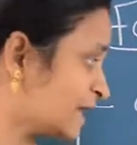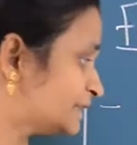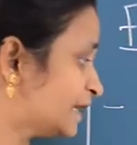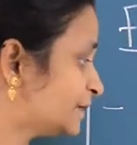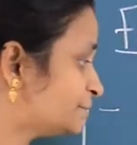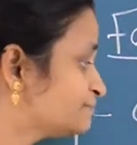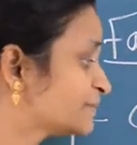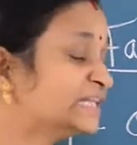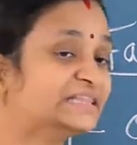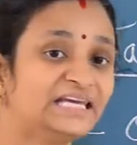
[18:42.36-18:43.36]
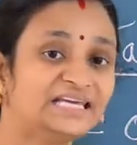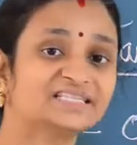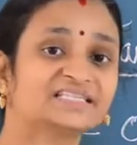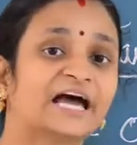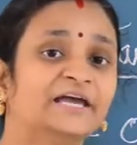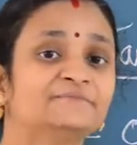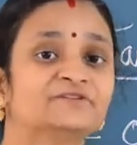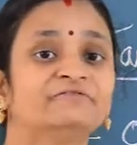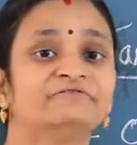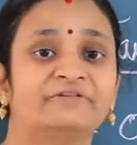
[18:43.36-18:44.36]
Then these
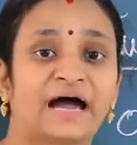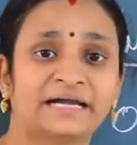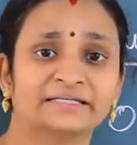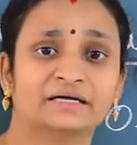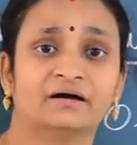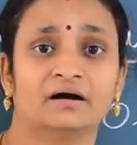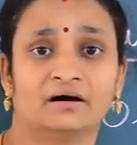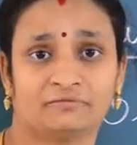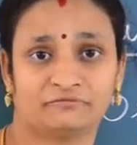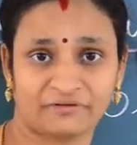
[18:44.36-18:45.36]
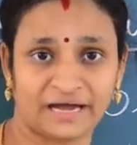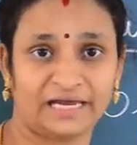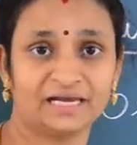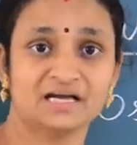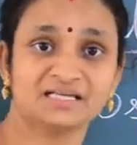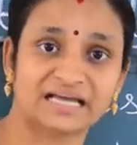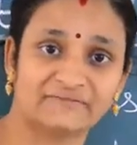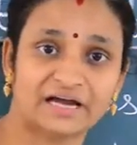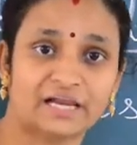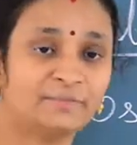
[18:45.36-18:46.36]
types of FAT file is
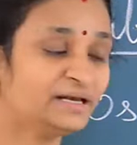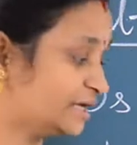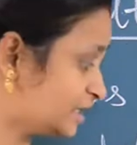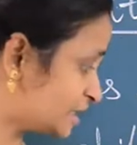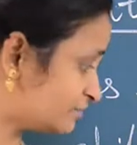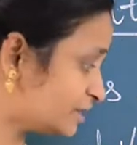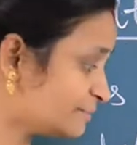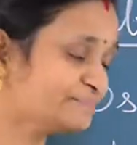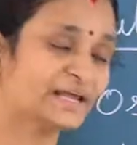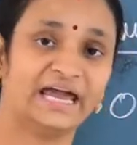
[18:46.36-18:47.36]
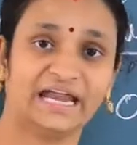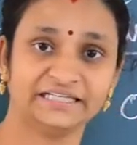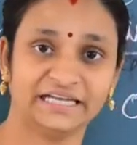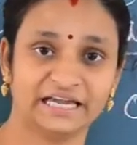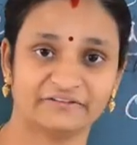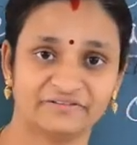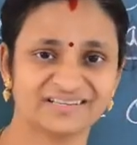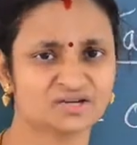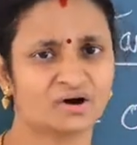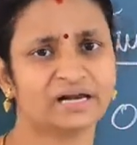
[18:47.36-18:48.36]
available in our
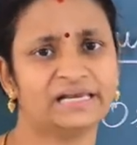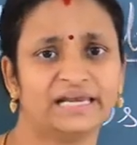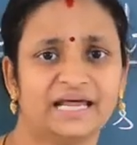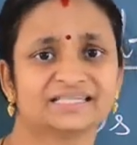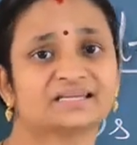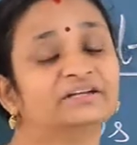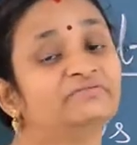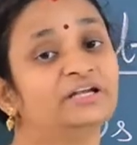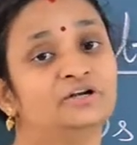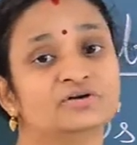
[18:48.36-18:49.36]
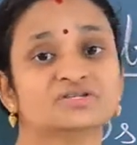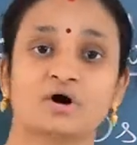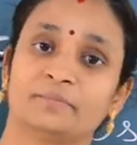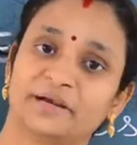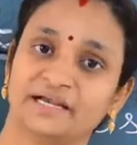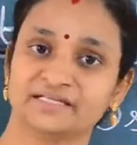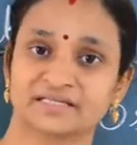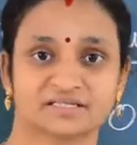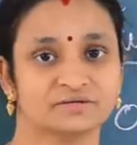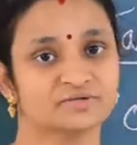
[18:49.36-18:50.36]
NTFS or Linux and Windows operating
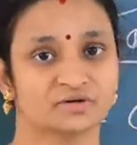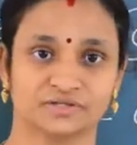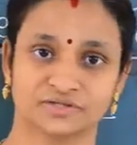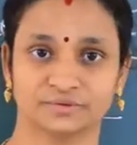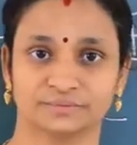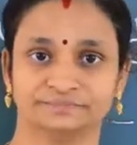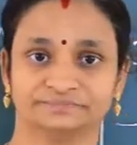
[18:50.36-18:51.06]
systems also.